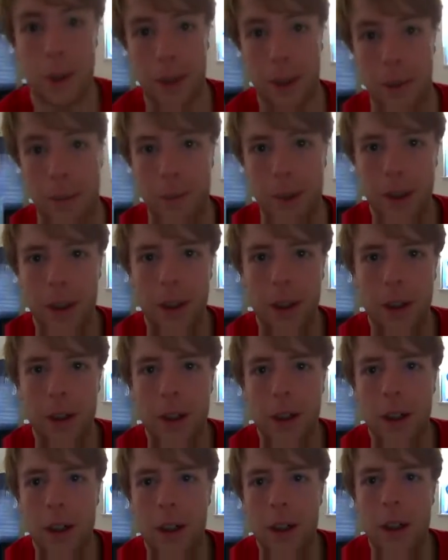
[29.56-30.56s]
there.
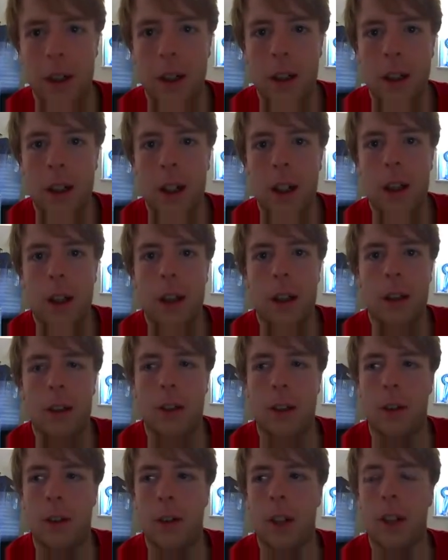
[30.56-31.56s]

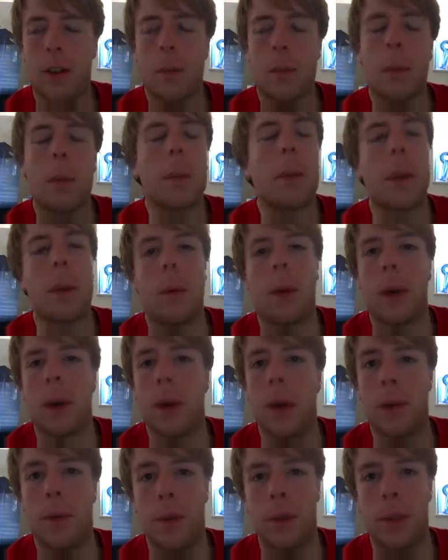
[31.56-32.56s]
So that's probably why you
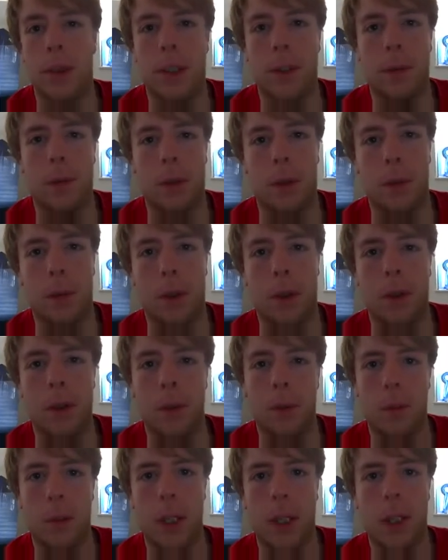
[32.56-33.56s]
haven't seen very much
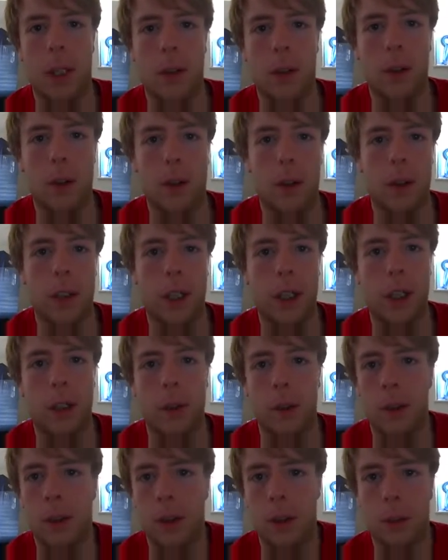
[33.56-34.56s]
of me on
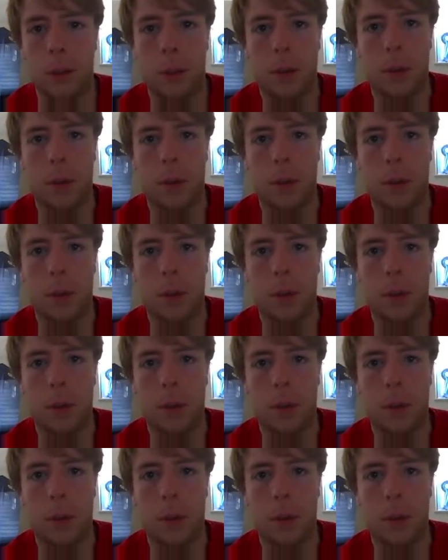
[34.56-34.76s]
YouTube.